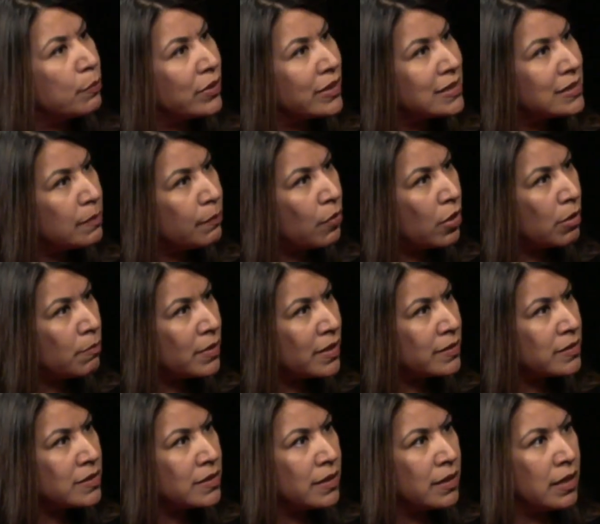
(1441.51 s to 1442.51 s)
Police
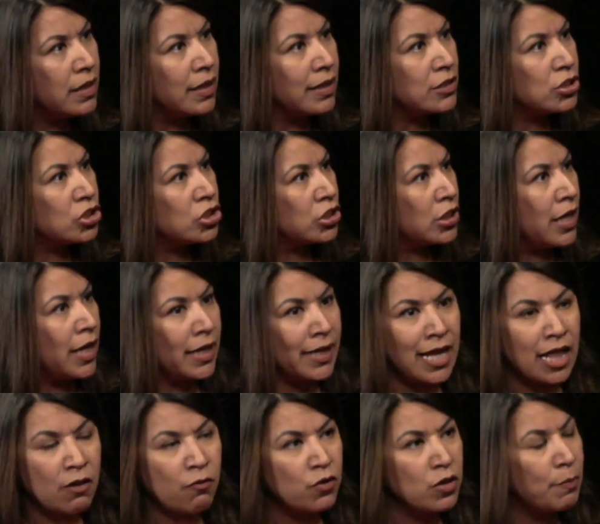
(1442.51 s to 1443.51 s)
Department,
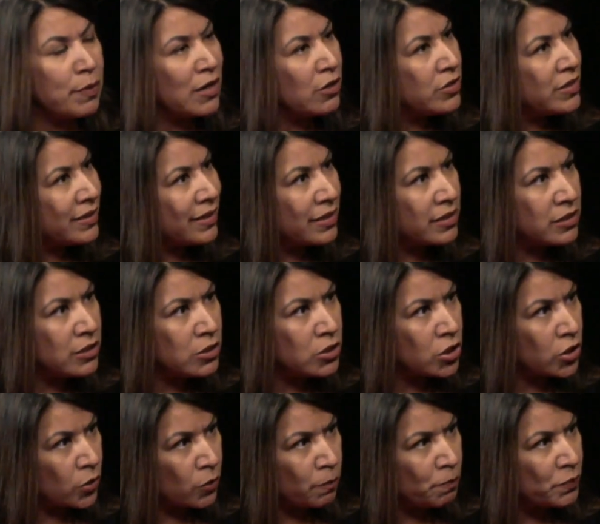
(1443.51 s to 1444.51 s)
California Parenting
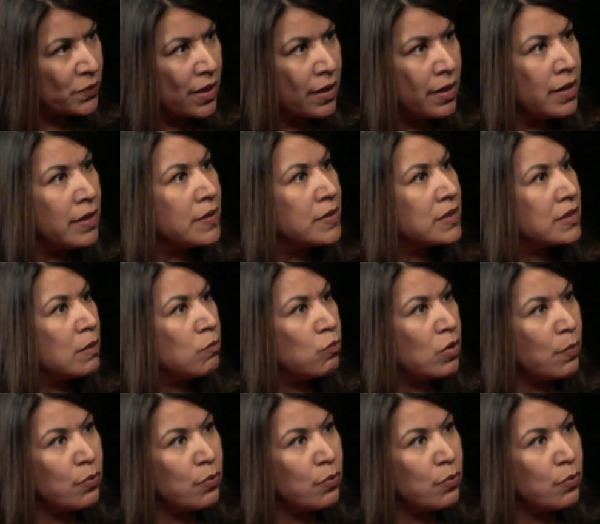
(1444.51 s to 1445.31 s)
Institute, some